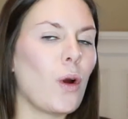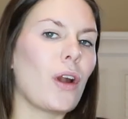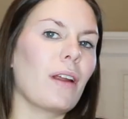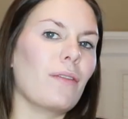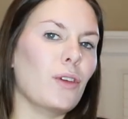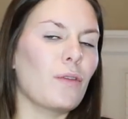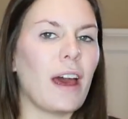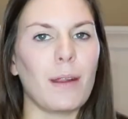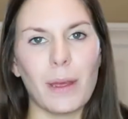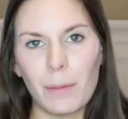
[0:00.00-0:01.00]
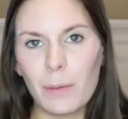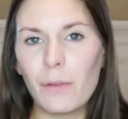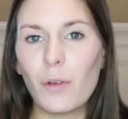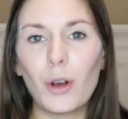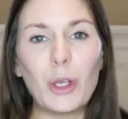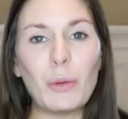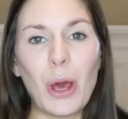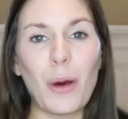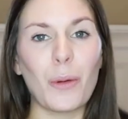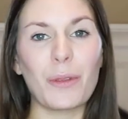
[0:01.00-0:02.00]
or if you've had a baby before, you
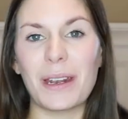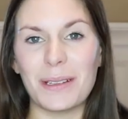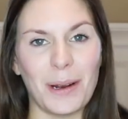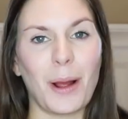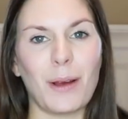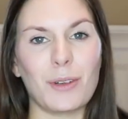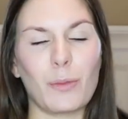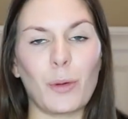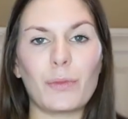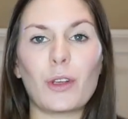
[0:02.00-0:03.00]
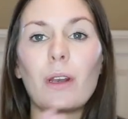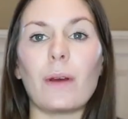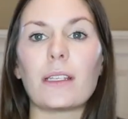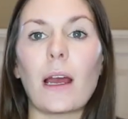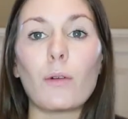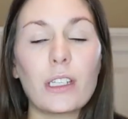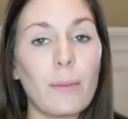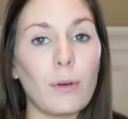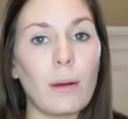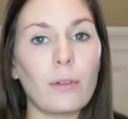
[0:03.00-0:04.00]
know that it's not comfortable. So anyways, I will
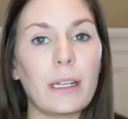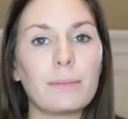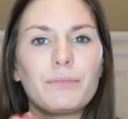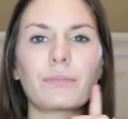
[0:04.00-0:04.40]
stop rambling.